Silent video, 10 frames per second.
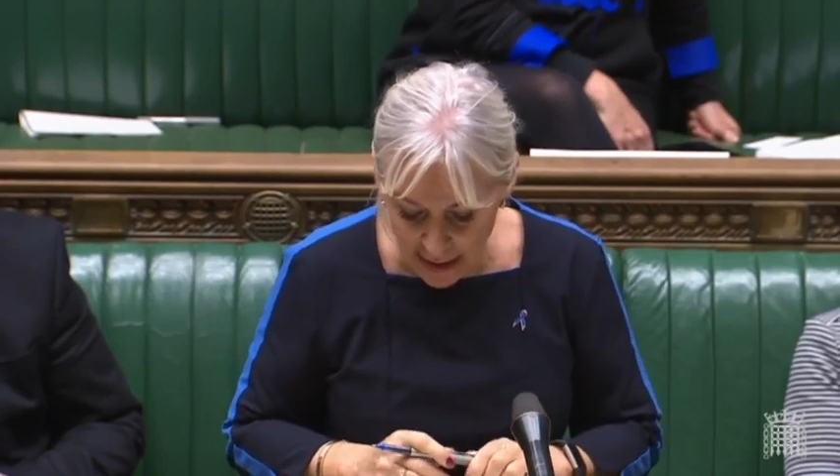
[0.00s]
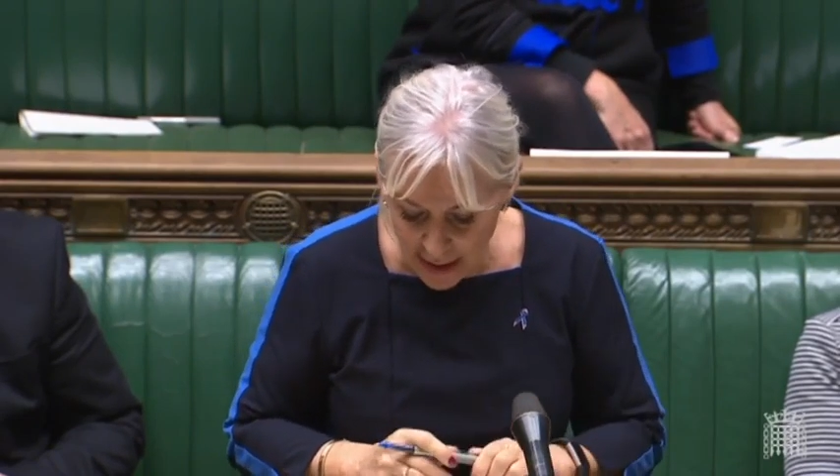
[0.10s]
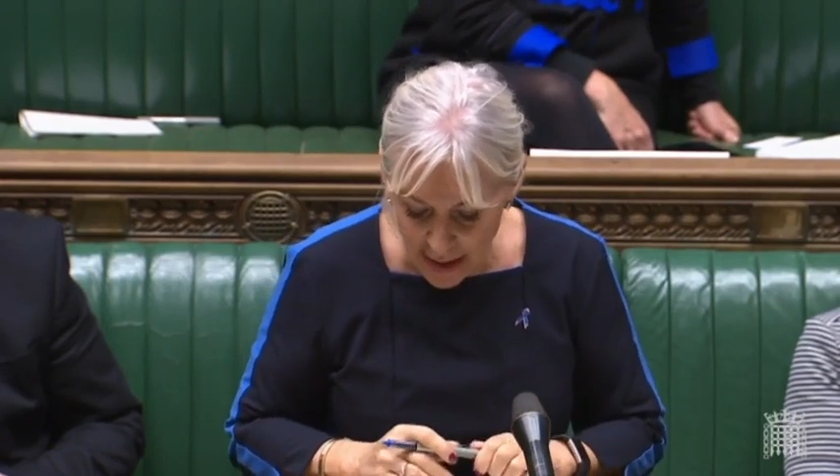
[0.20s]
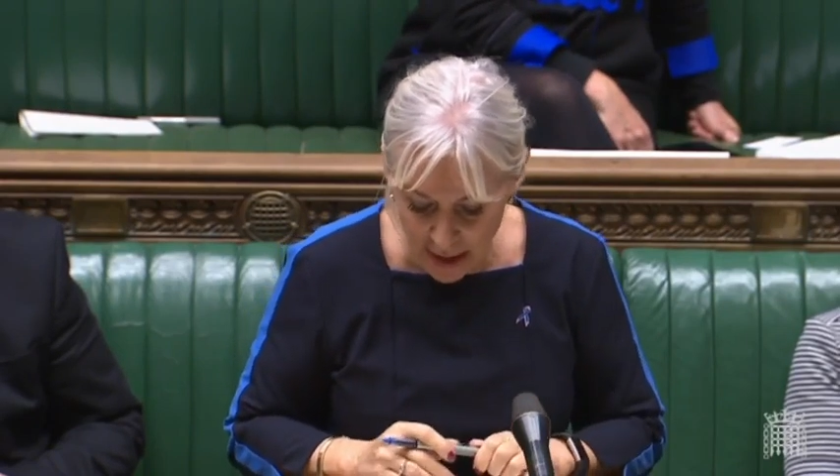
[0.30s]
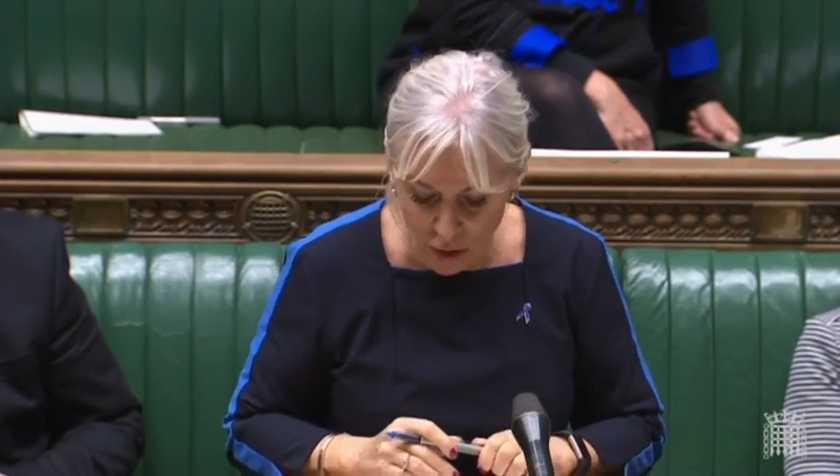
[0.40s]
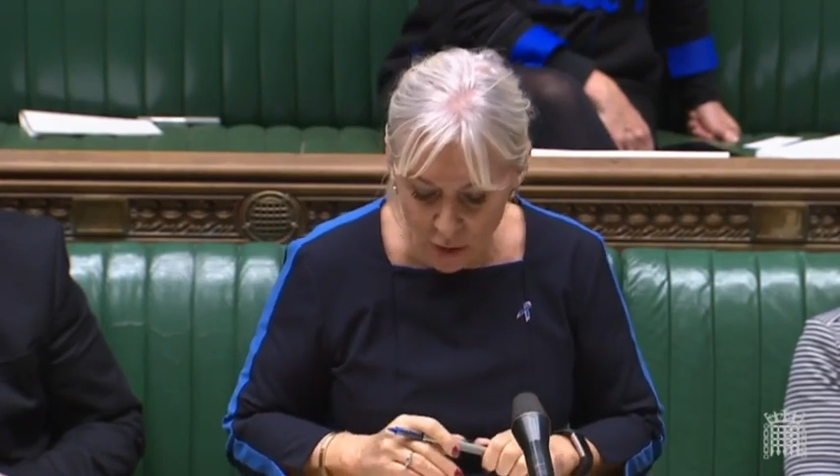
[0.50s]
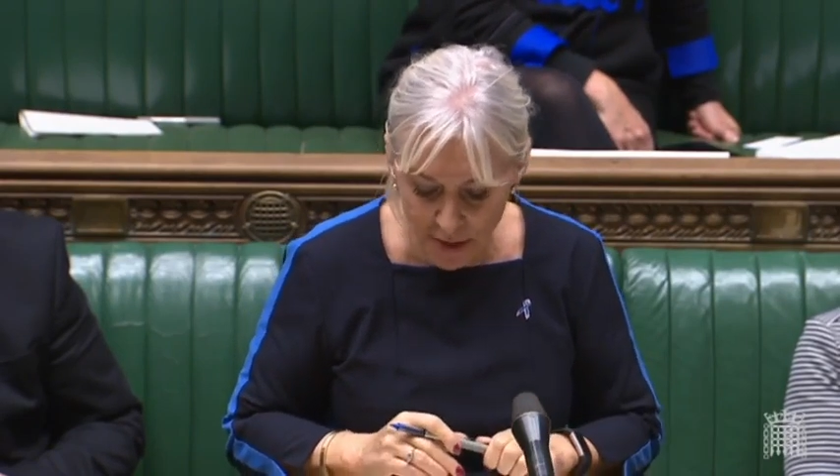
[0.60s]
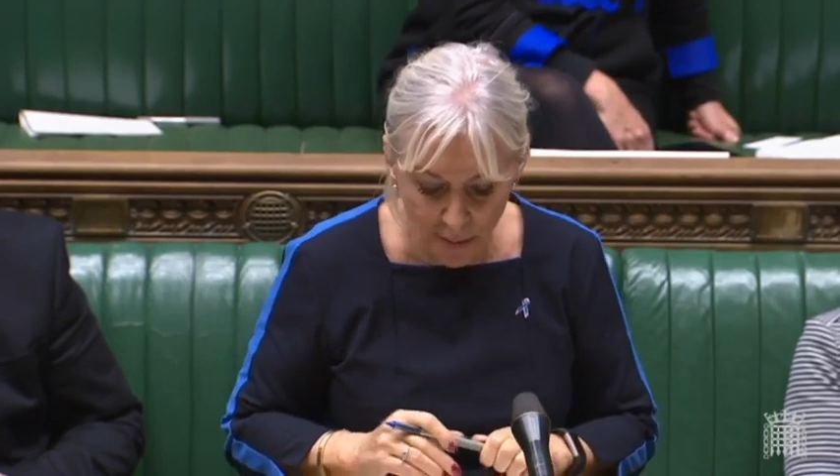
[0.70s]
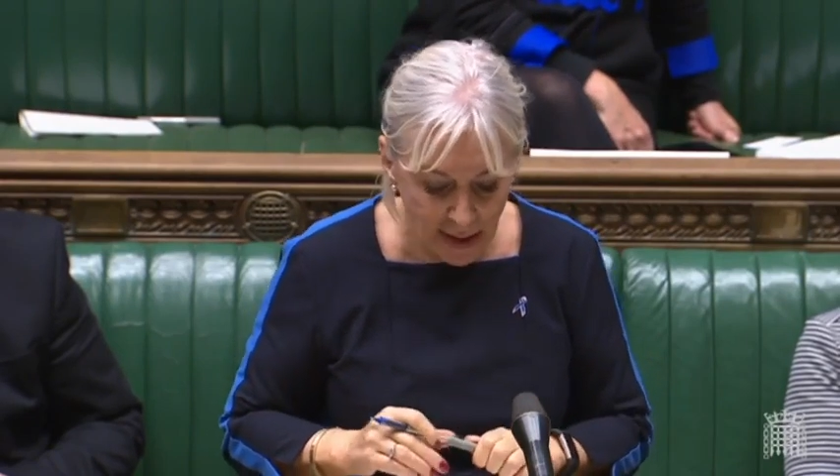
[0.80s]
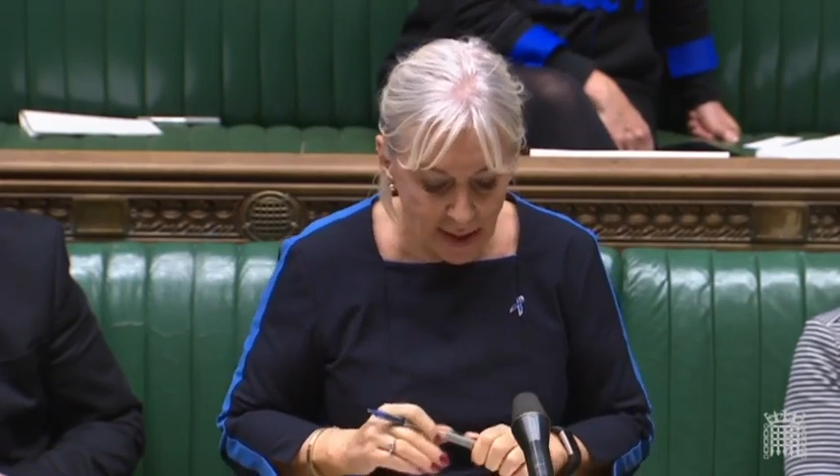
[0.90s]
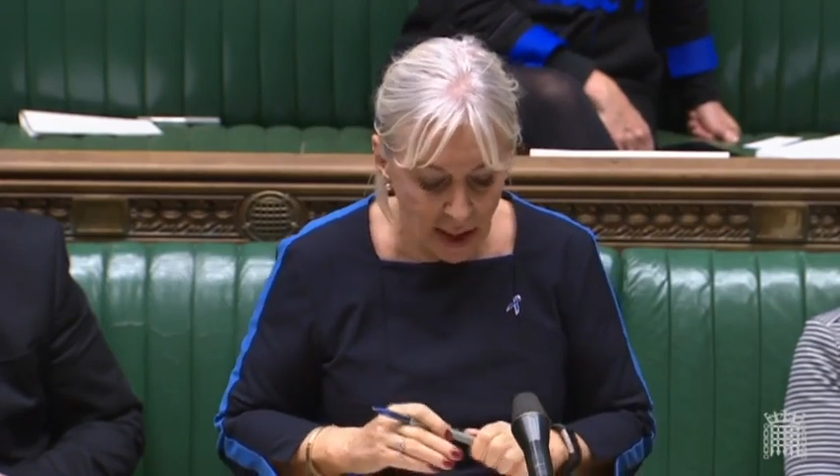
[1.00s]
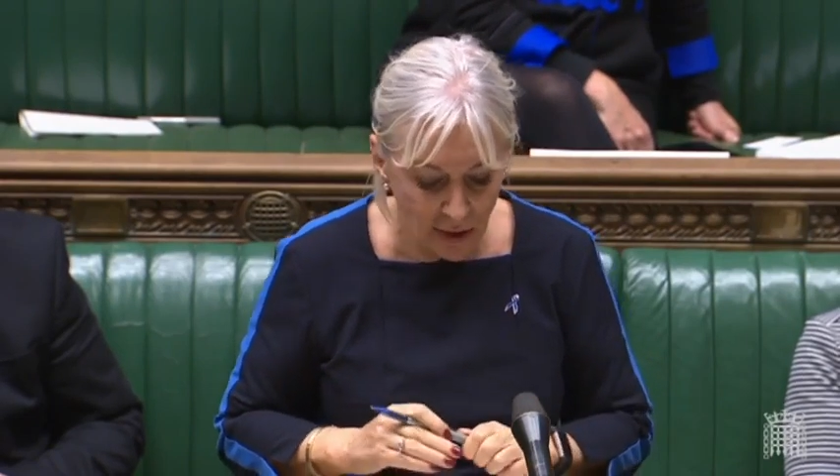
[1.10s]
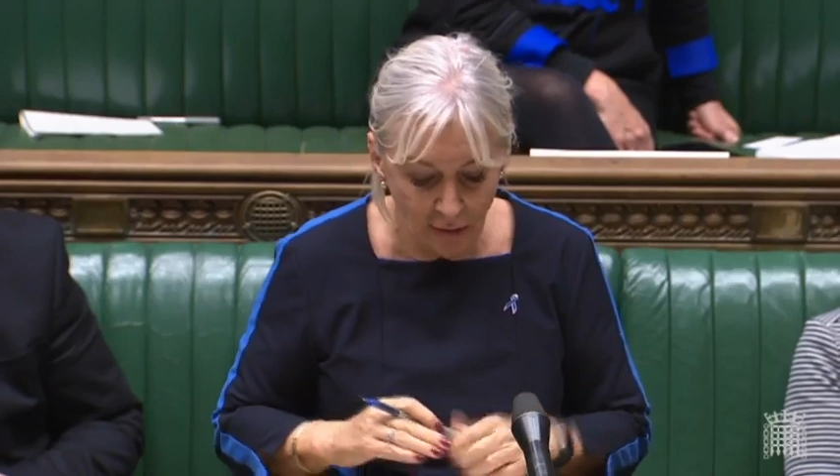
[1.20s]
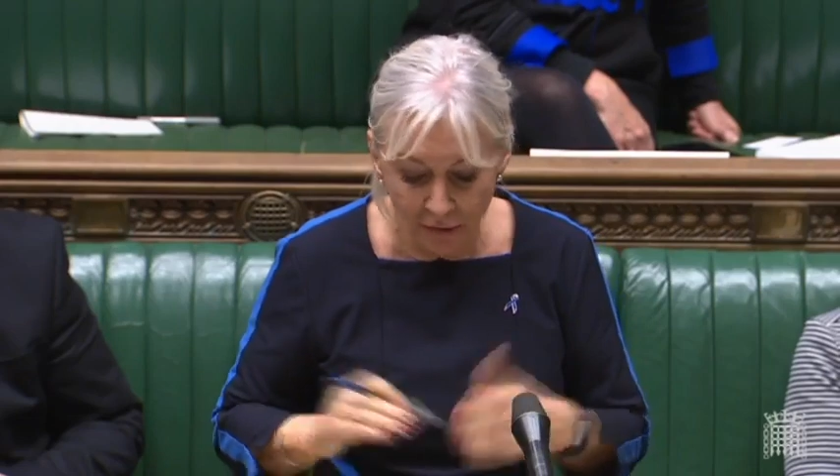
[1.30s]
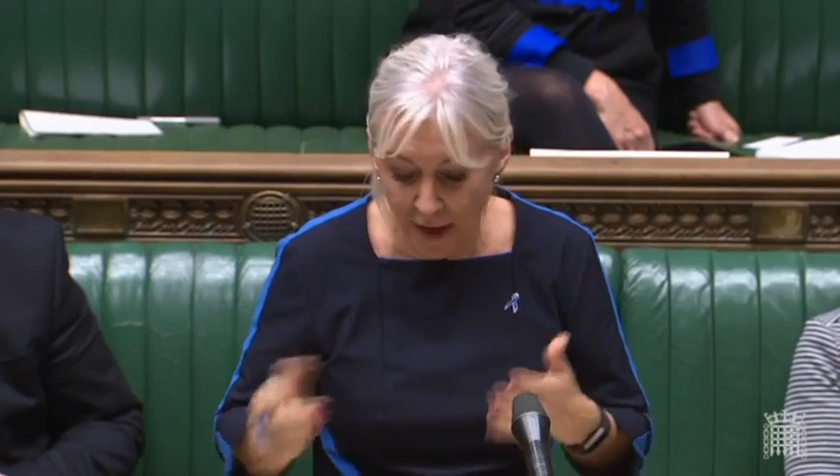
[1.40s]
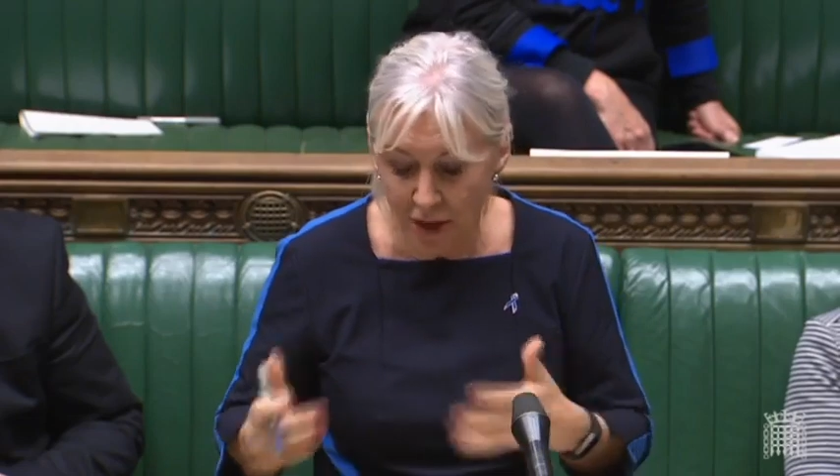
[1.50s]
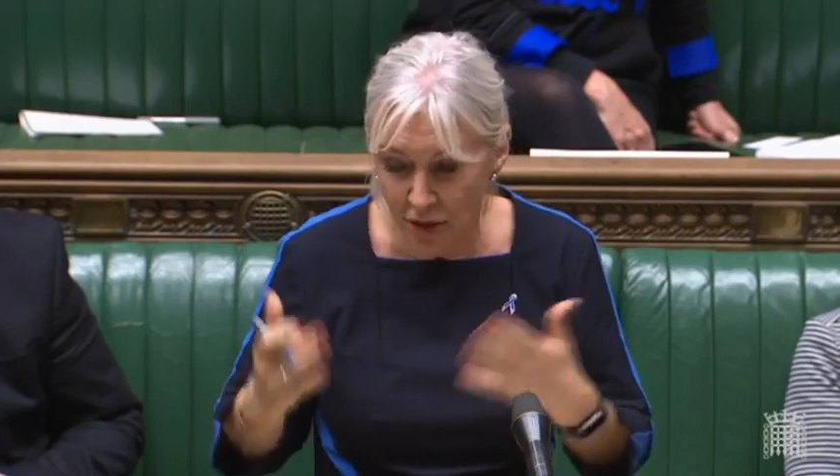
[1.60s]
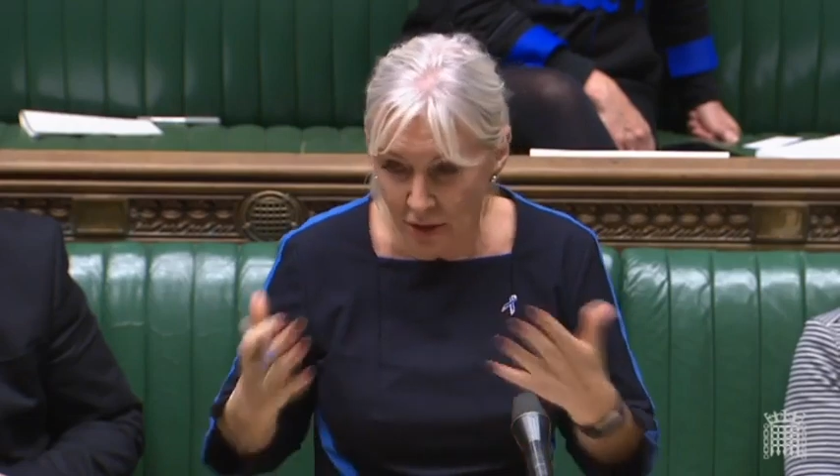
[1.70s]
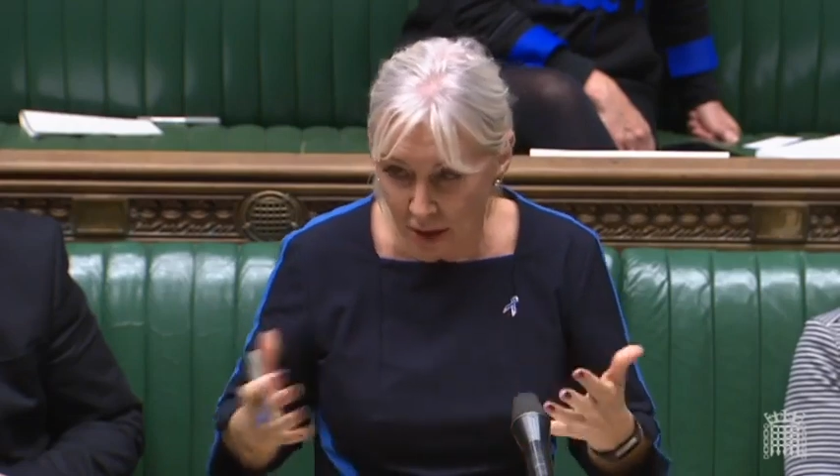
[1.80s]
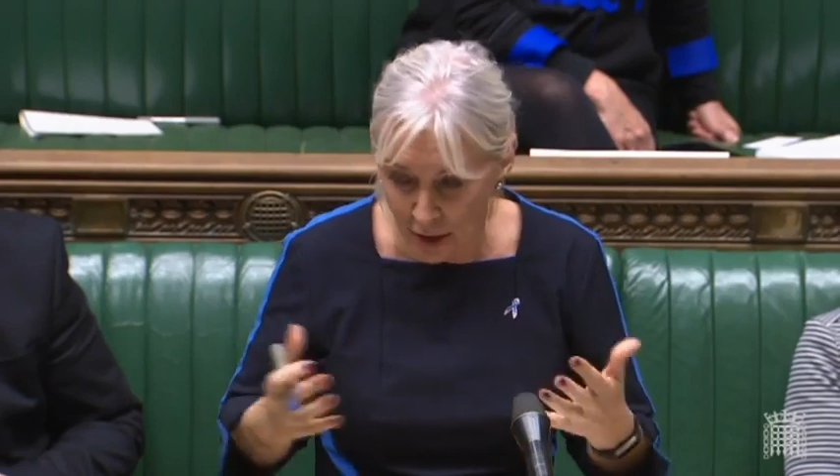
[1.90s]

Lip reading: the leading cause of bacterial infection